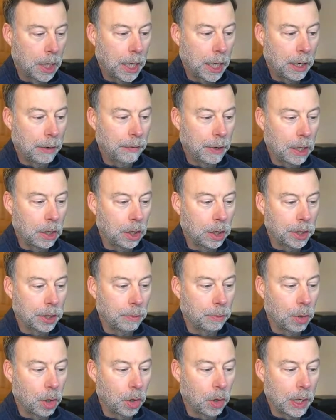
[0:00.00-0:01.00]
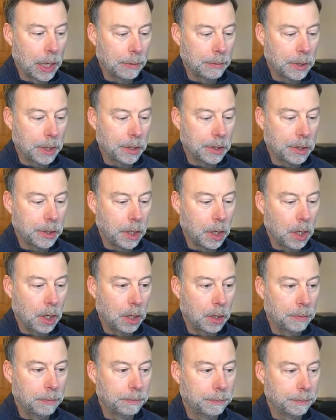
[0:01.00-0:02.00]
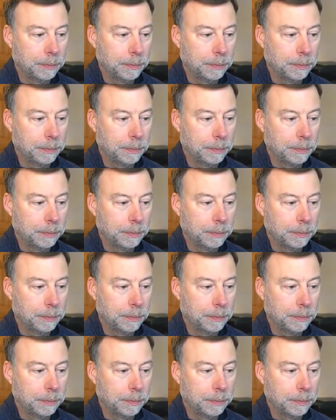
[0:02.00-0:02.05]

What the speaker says: And if I look at the programs installed,